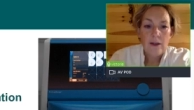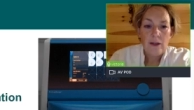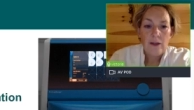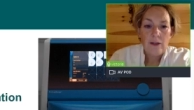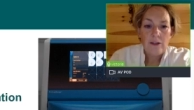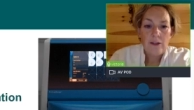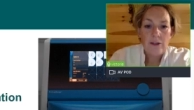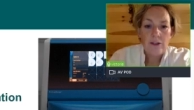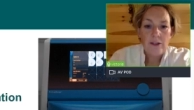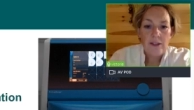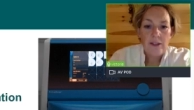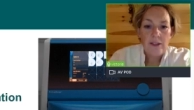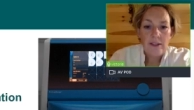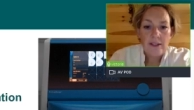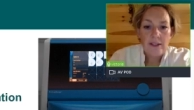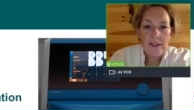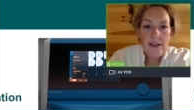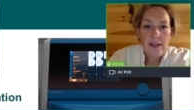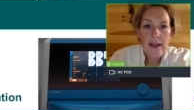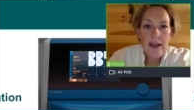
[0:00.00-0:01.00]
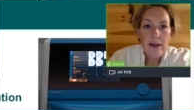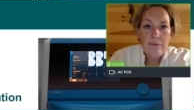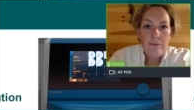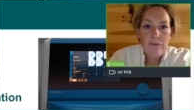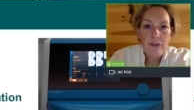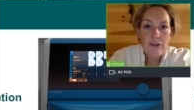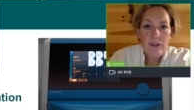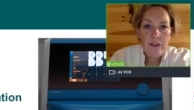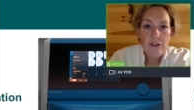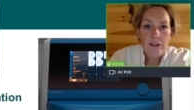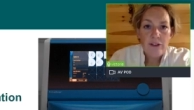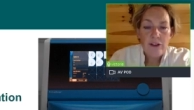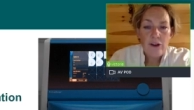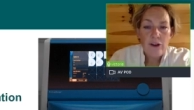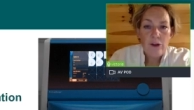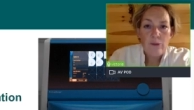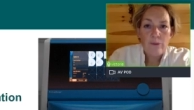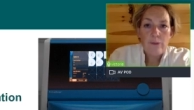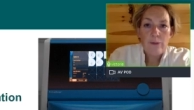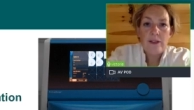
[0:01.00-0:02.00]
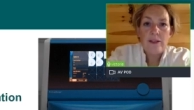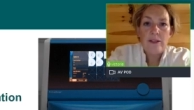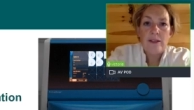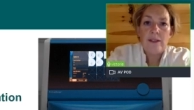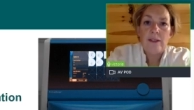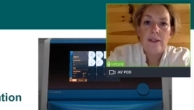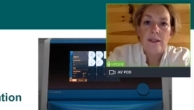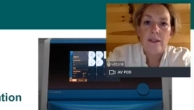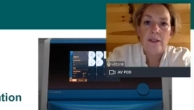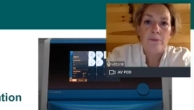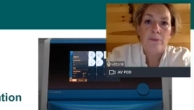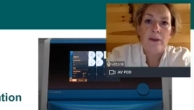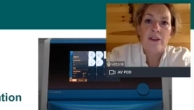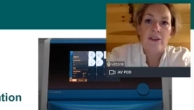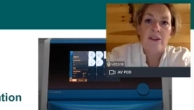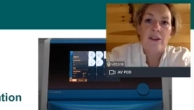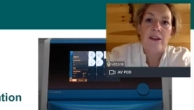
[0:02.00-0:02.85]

So this is the embryoscope. This is a special